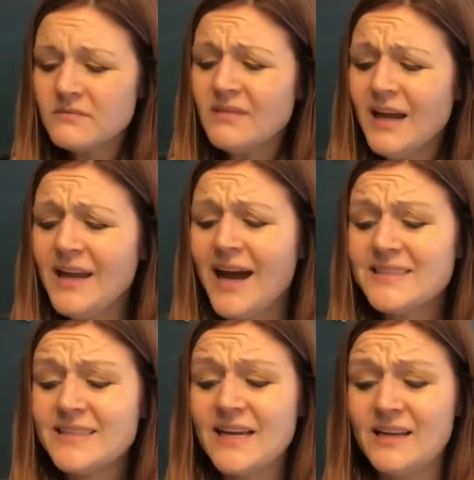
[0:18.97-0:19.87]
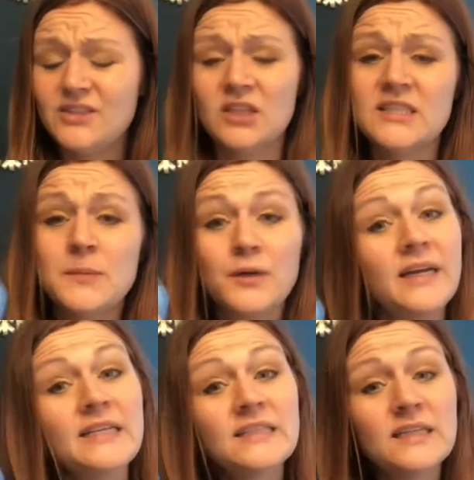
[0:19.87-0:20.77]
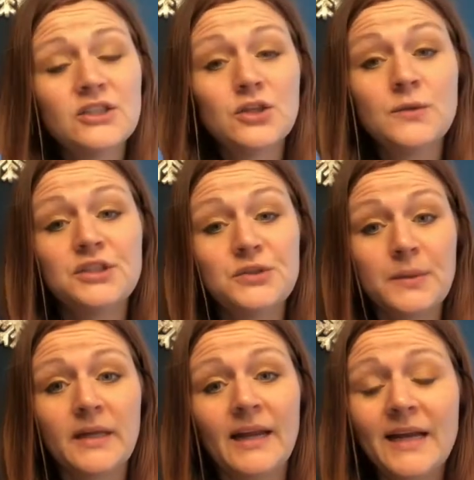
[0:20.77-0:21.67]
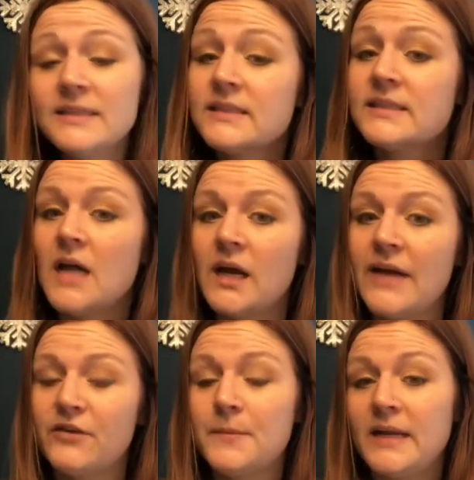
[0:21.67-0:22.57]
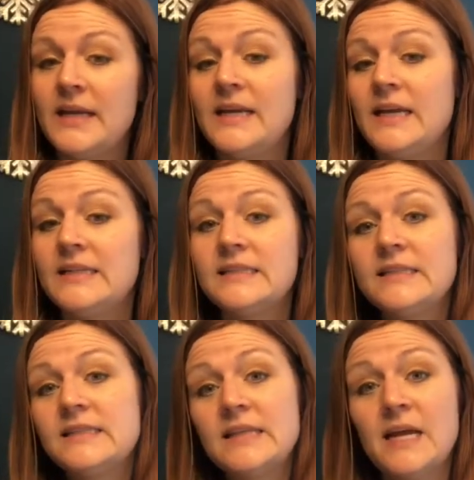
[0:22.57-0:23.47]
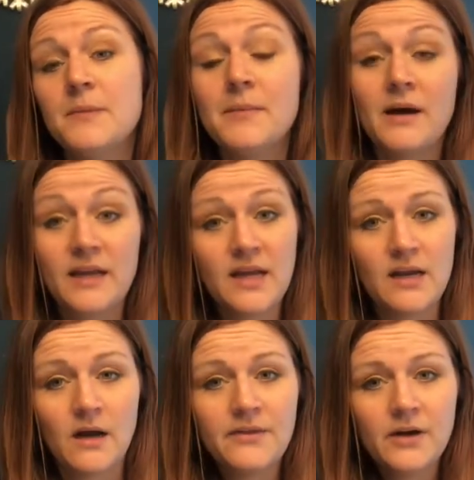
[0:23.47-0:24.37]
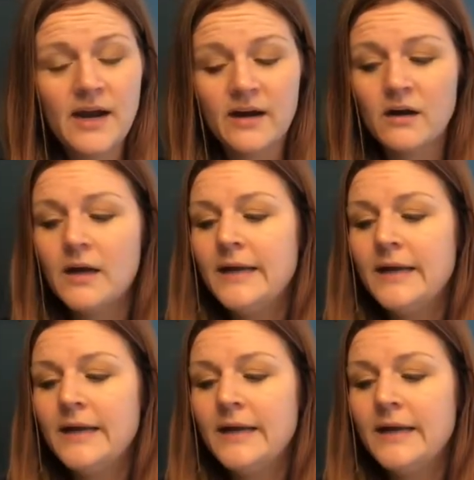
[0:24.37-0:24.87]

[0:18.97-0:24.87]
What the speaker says: It has an adjustable heat sensor, which is really nice because not everybody needs the same amount of heat on their hair.